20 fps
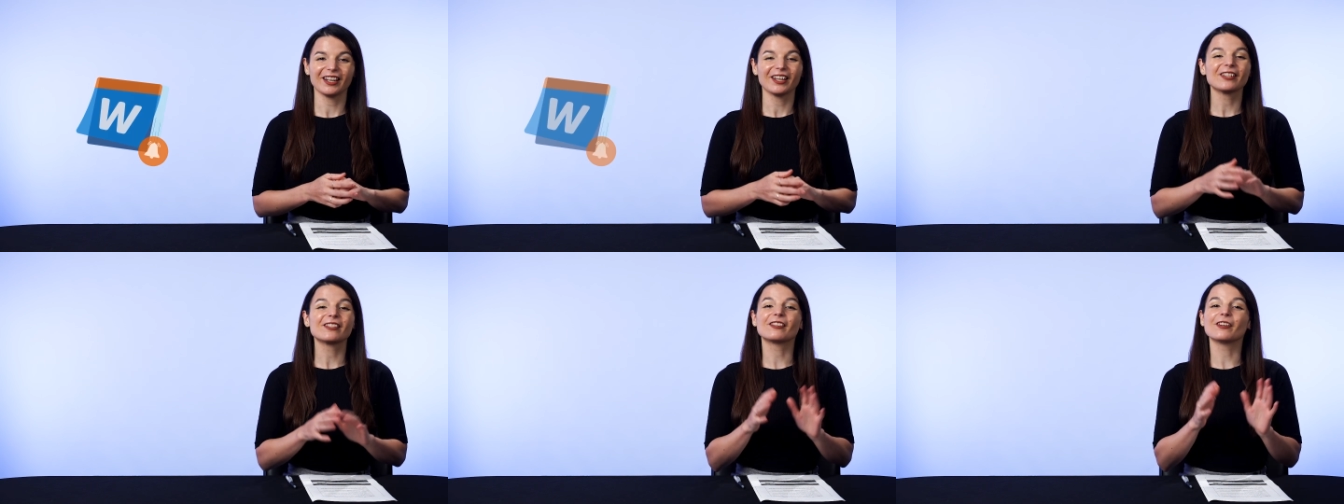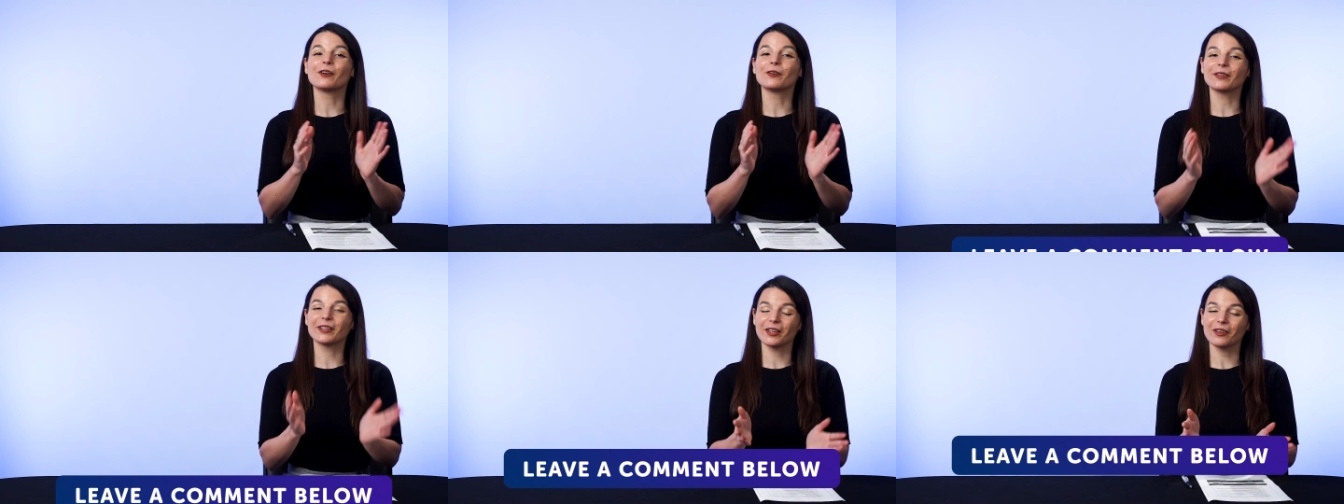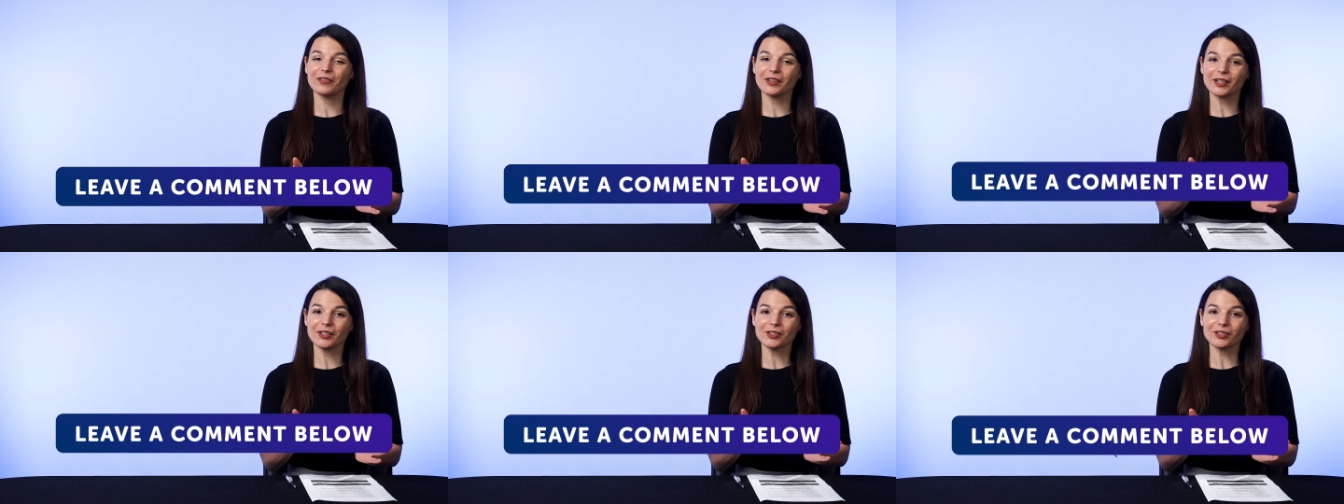So
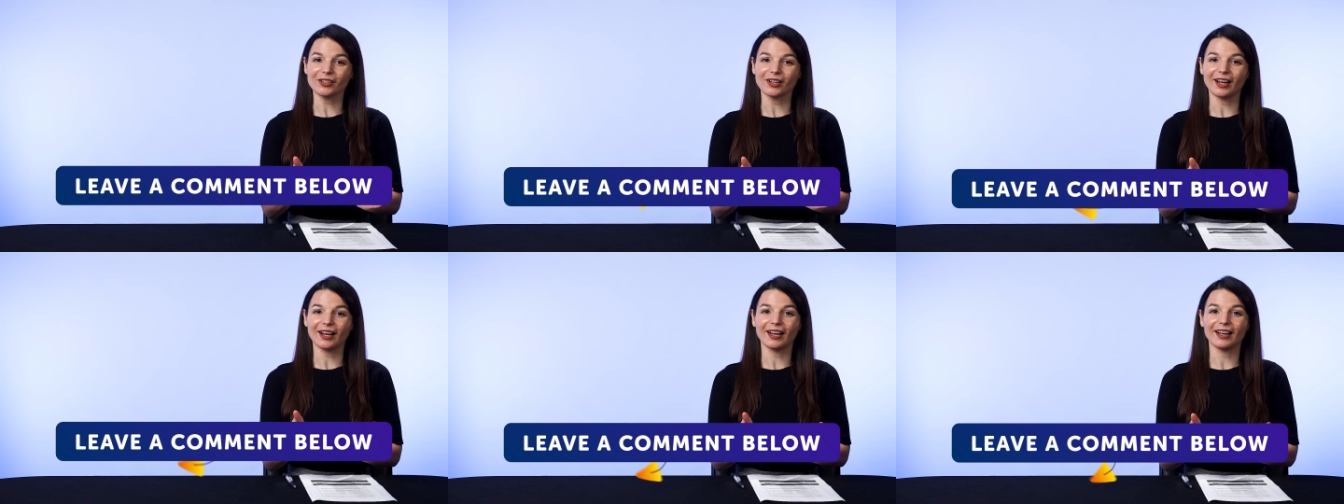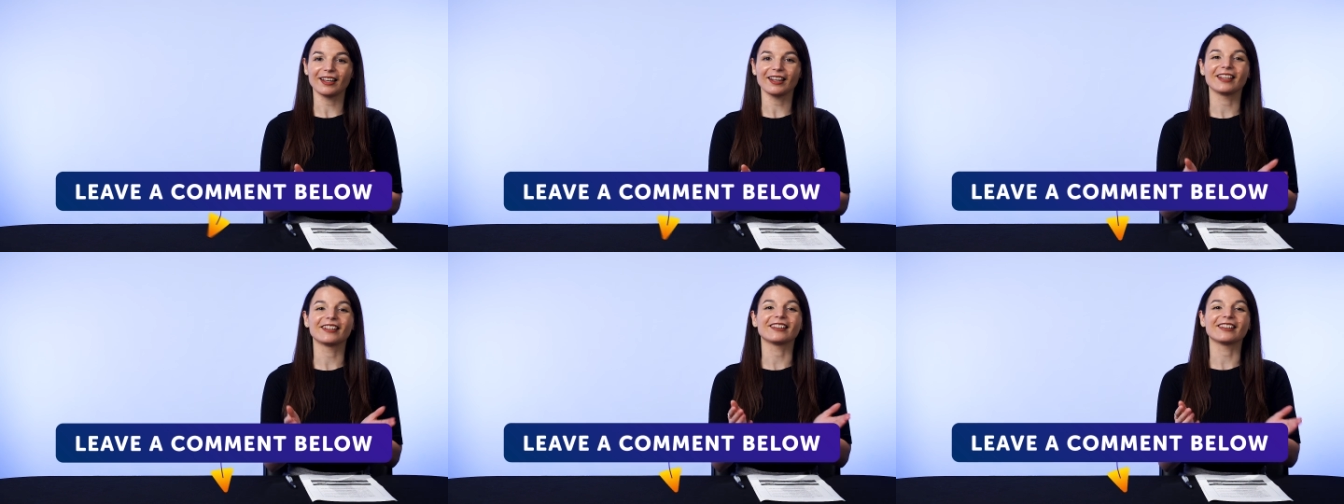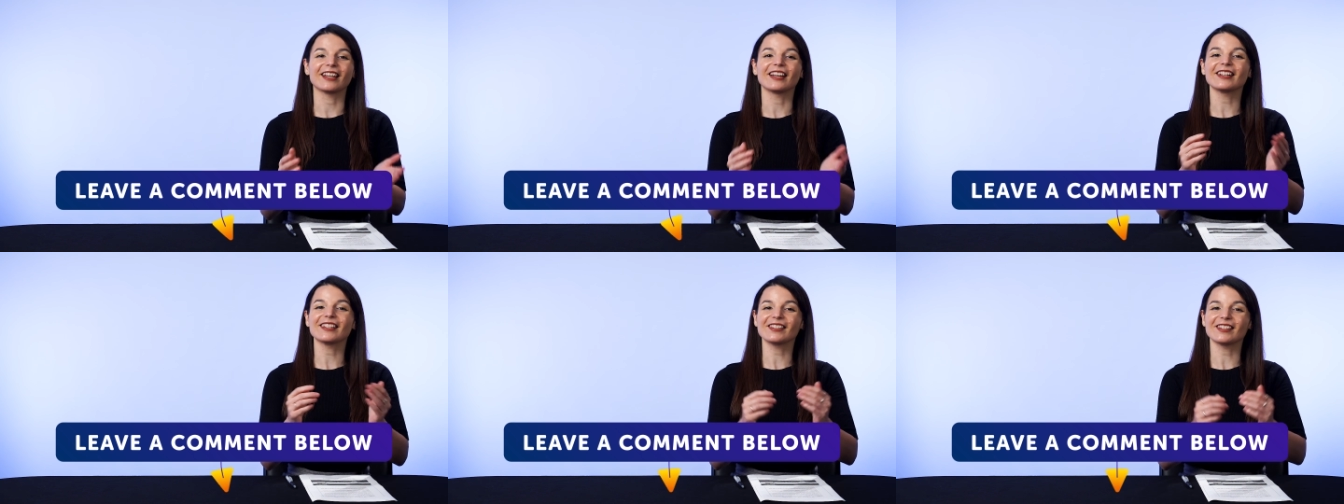give it a try and
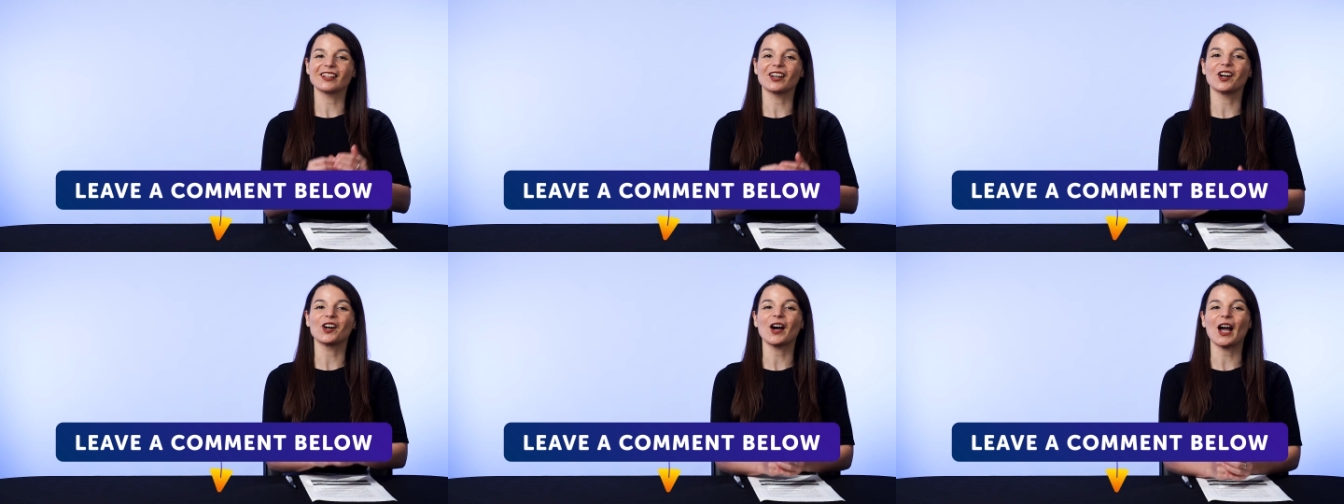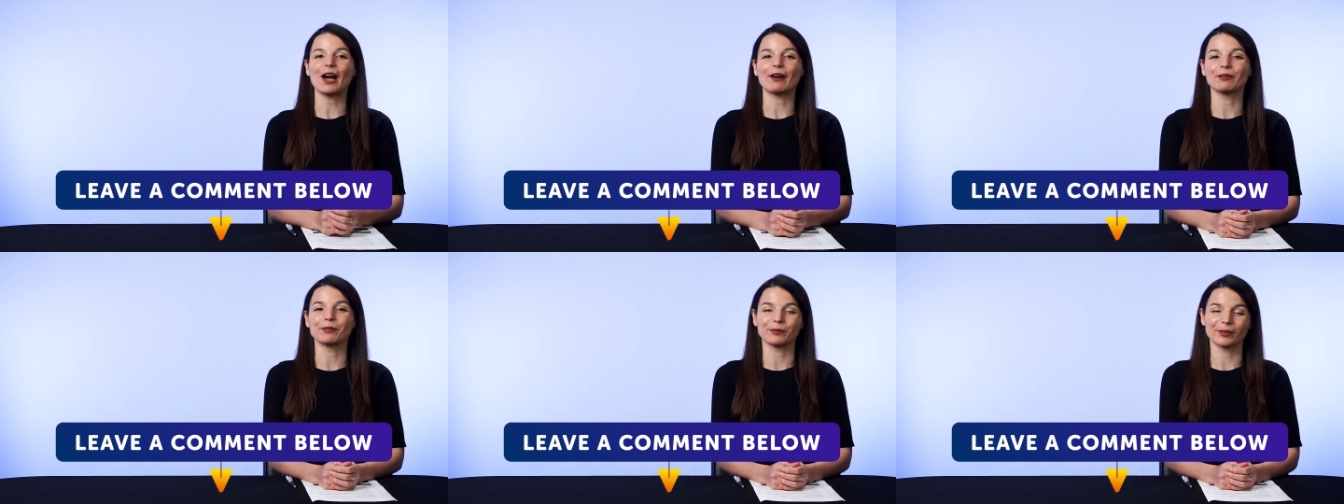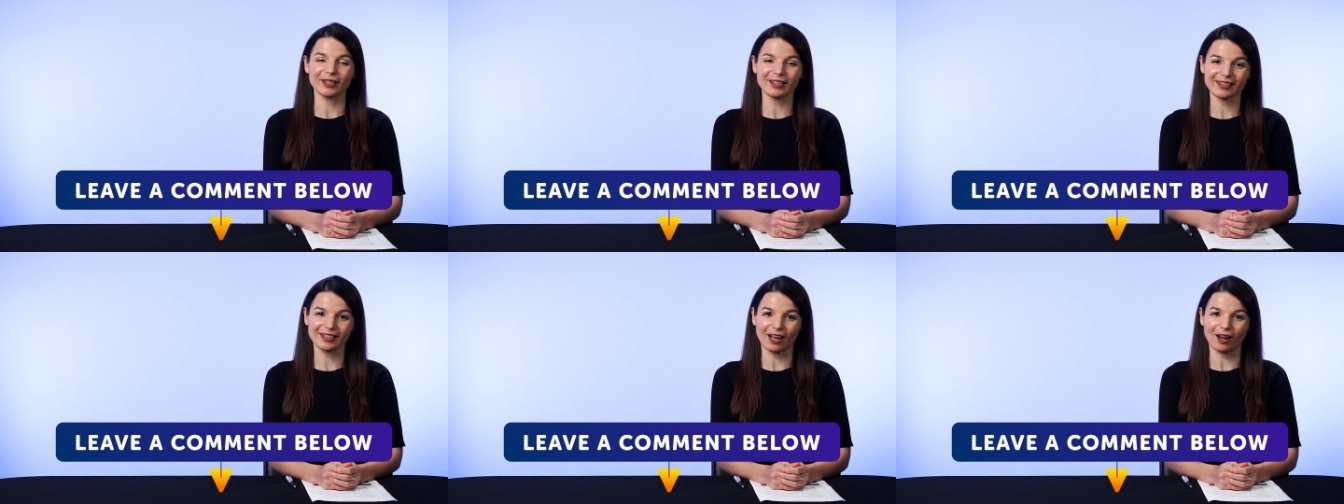let us know how it
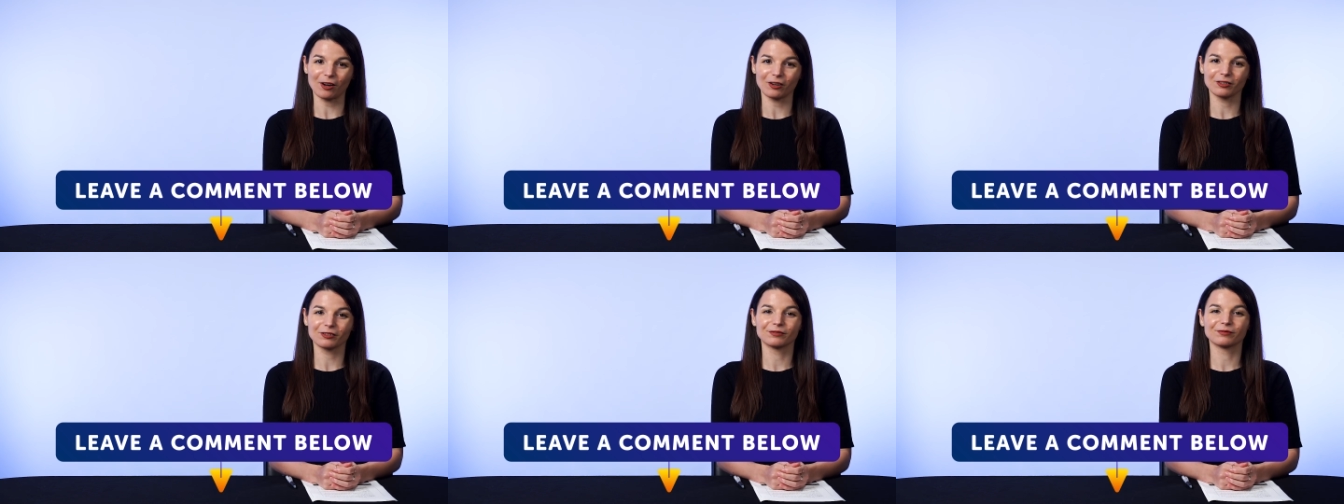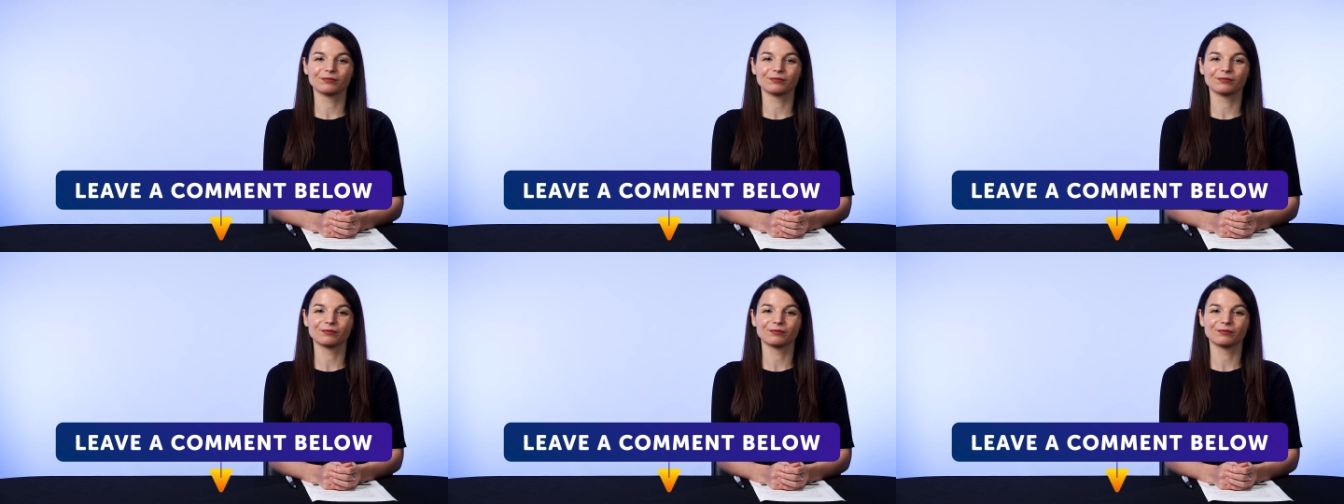works out.